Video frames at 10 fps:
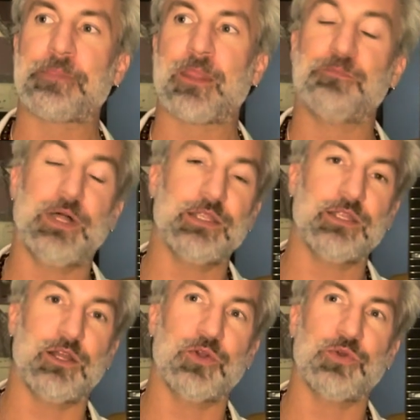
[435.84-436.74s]
But you
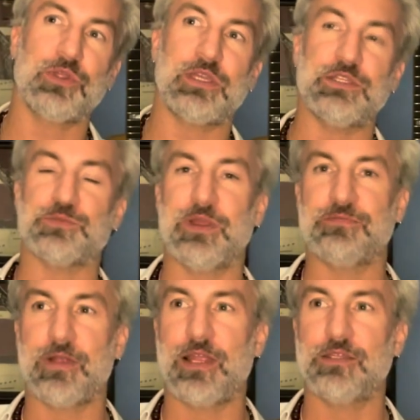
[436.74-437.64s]
know, he's my
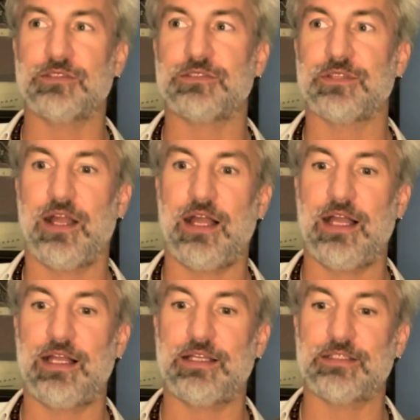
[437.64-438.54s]
friend.
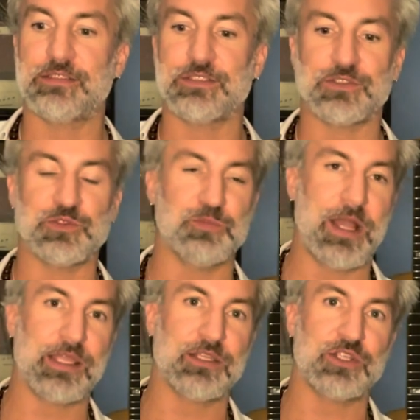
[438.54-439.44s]
This is
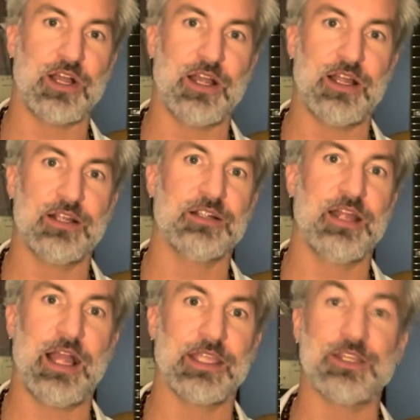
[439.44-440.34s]
my guitar.
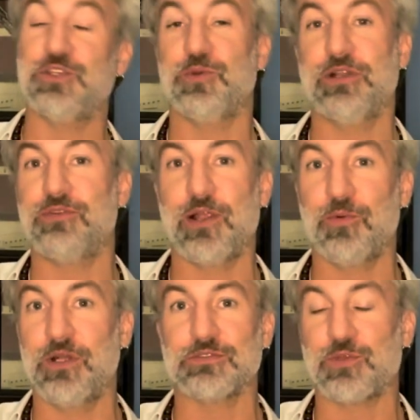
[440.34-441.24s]
I can do whatever I
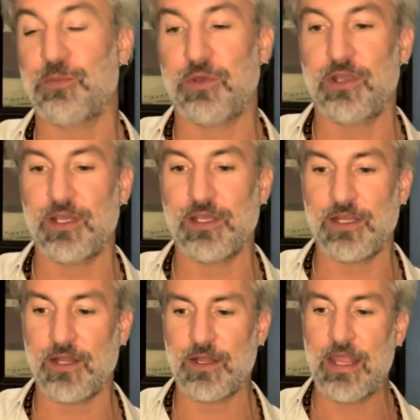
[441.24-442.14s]
want, so I put it in
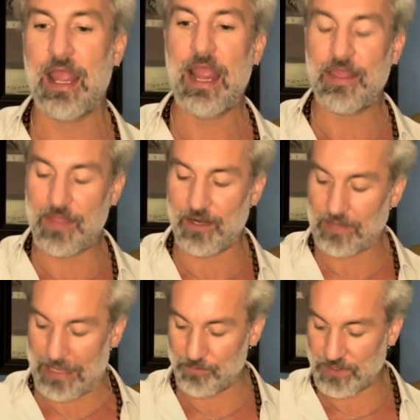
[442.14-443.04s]
here. And that
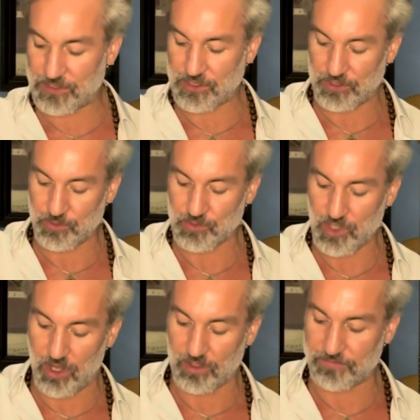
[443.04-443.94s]
allowed me to use
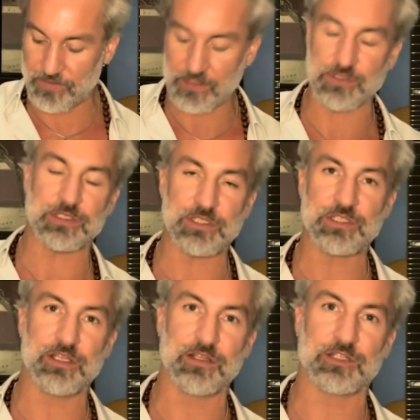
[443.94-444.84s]
all of the
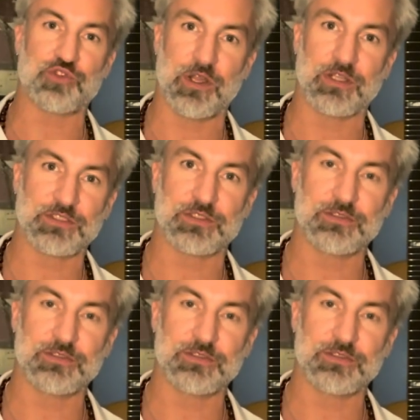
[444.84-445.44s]
existing electronics